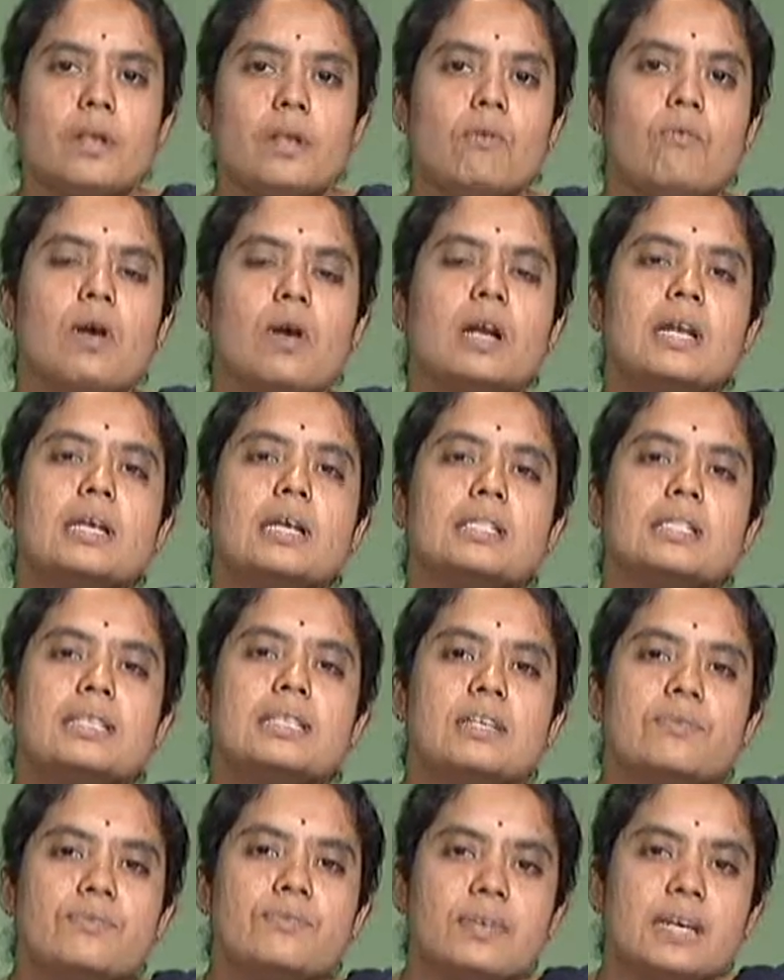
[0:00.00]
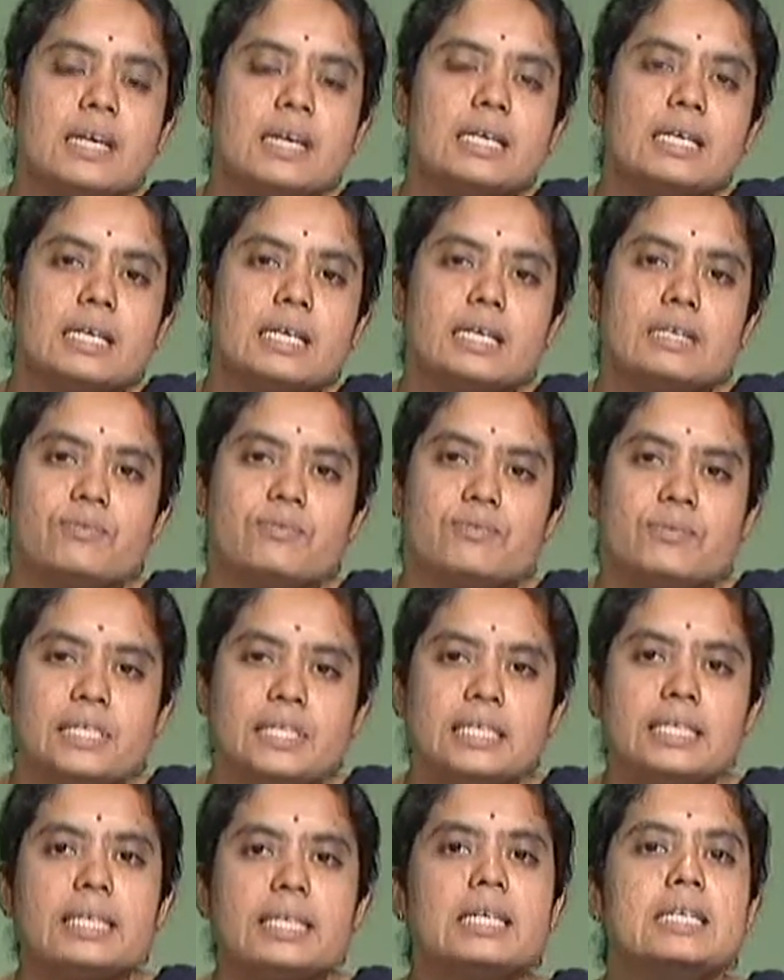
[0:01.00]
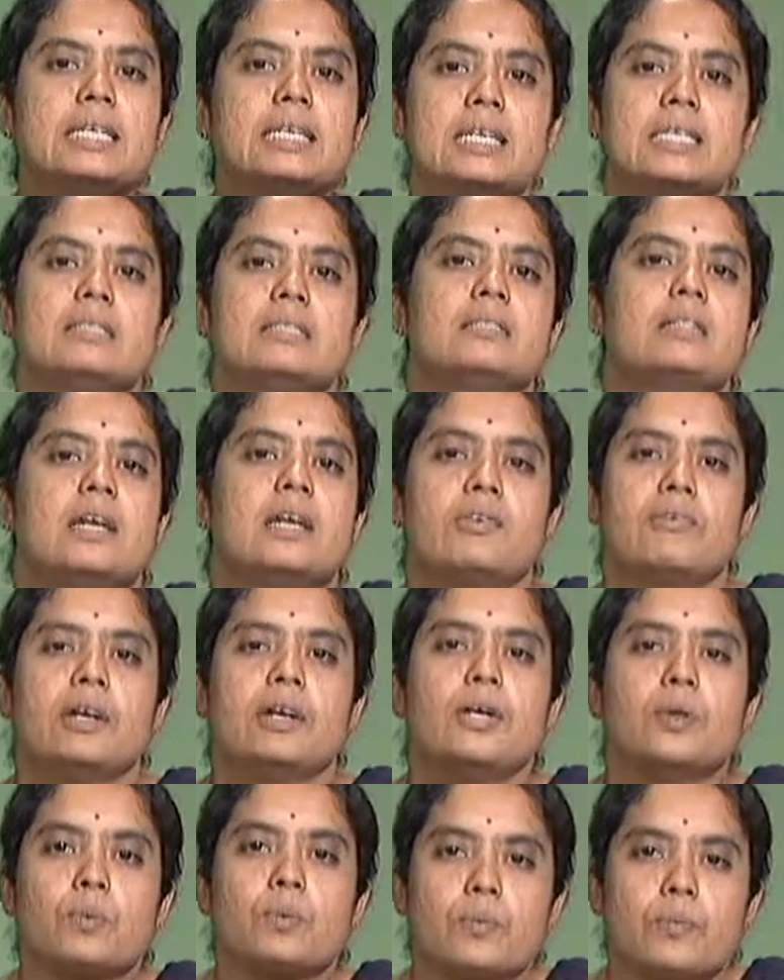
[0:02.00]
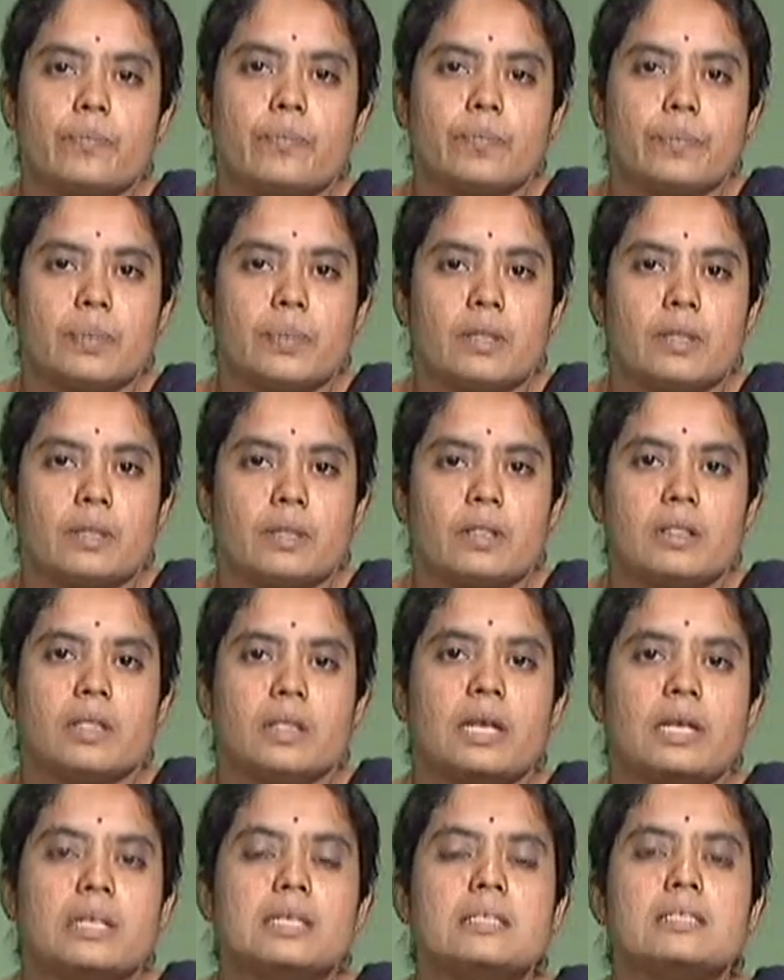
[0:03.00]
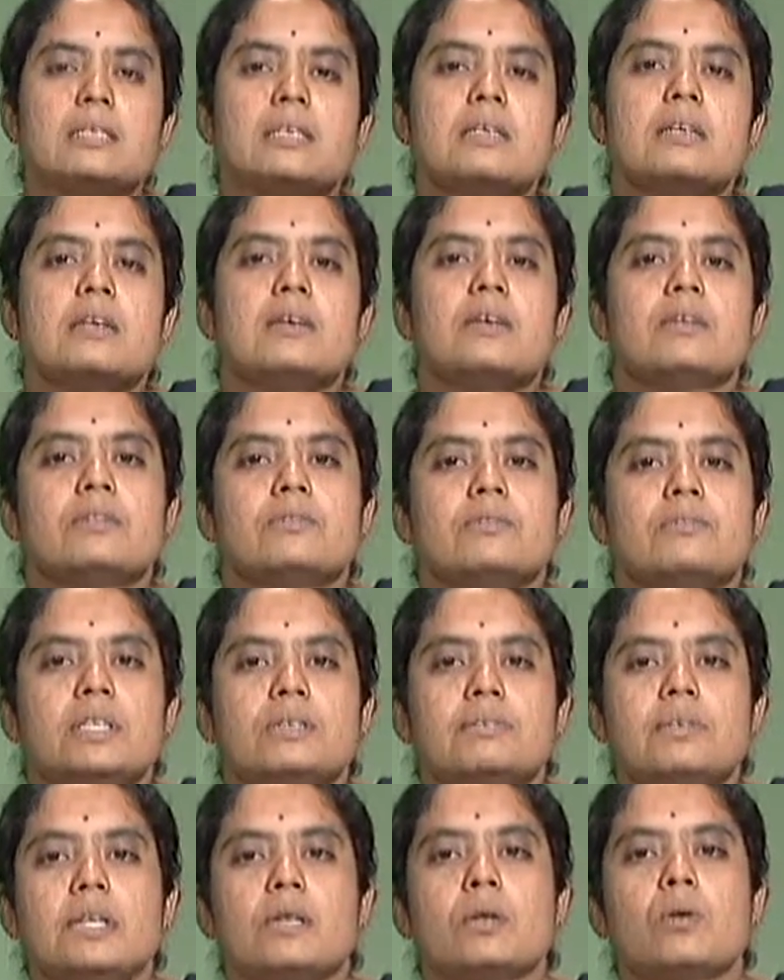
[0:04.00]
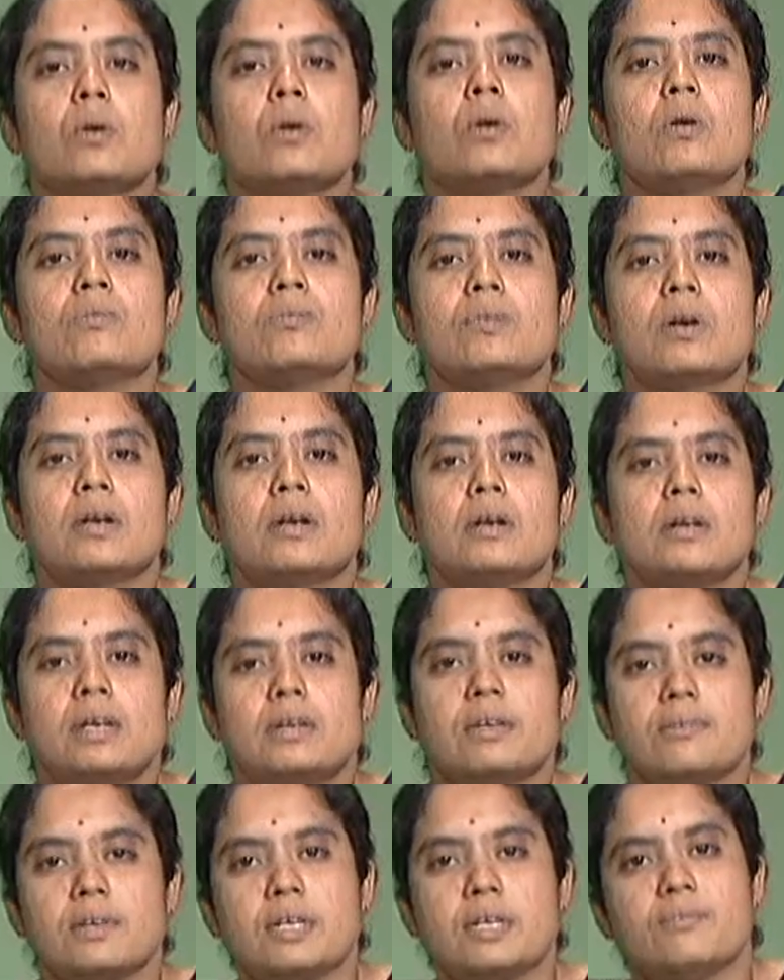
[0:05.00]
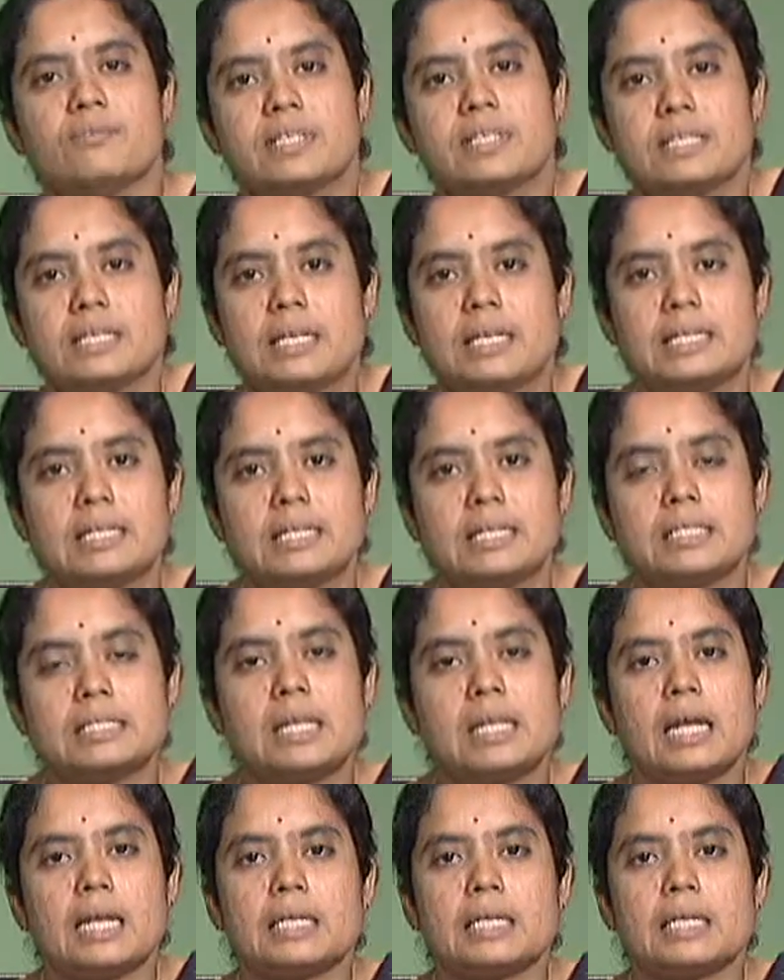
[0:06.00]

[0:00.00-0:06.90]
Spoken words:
what are the different physical tests that we do? That is, we will go for different physical. That is,